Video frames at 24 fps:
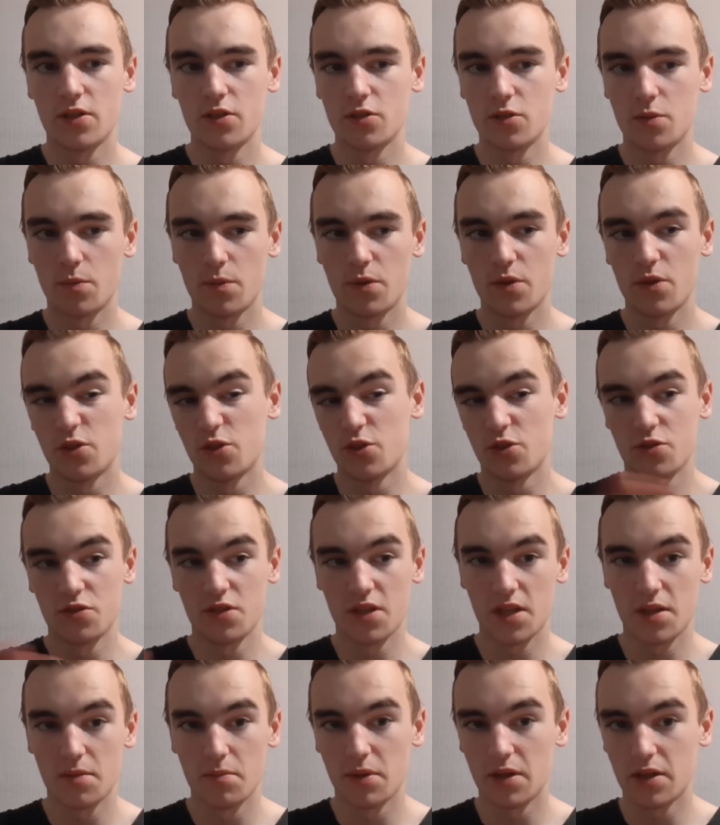than something that's just
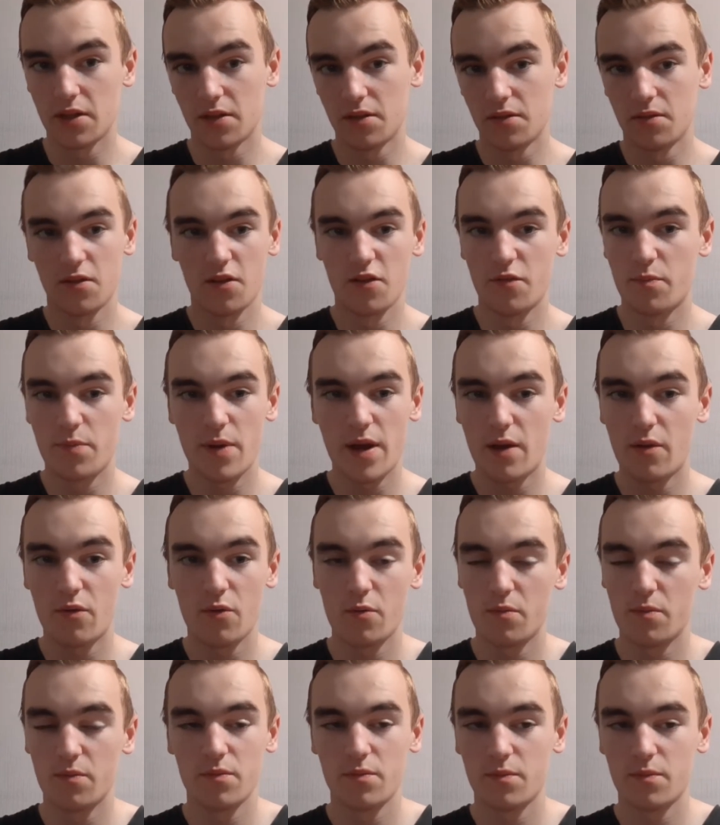in the middle of power